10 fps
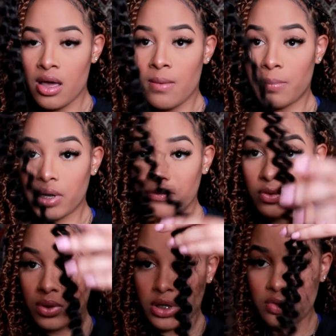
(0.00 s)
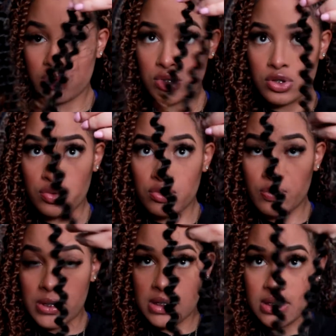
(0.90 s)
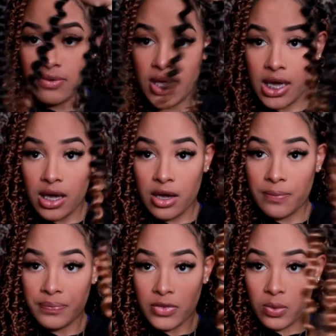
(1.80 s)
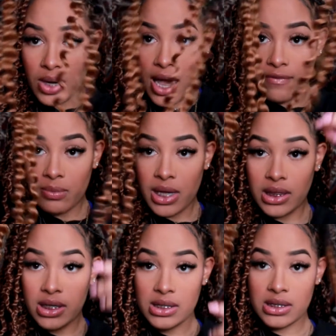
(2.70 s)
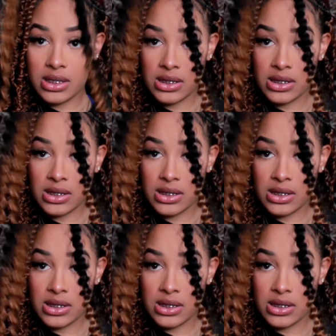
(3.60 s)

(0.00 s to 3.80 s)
But if you were going to use 2 new pieces of hair, you would have them like this. This